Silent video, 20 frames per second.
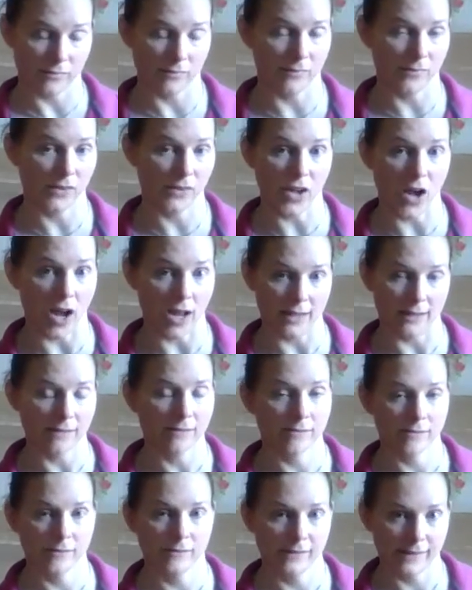not
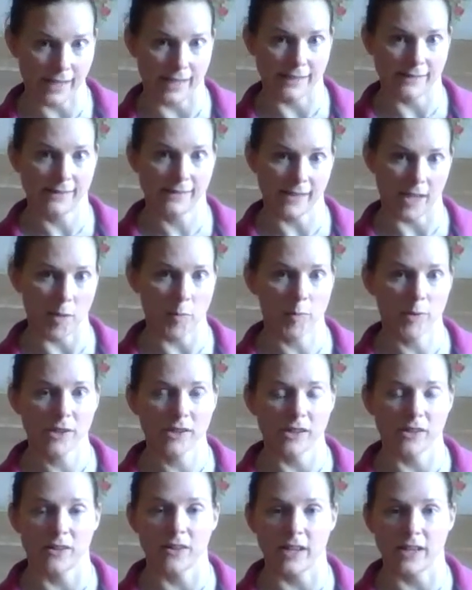tensed up.
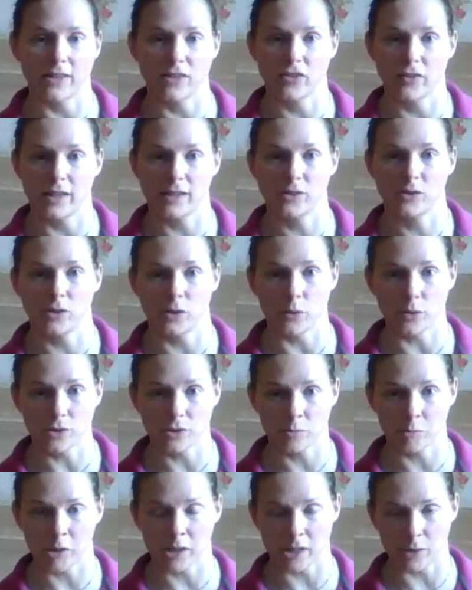Okay, so that's
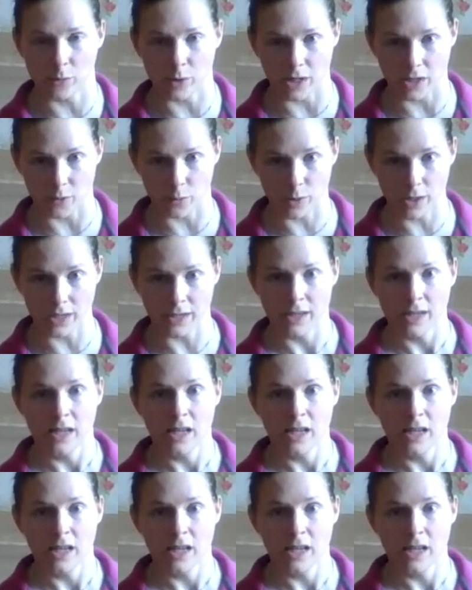ultimately what you want.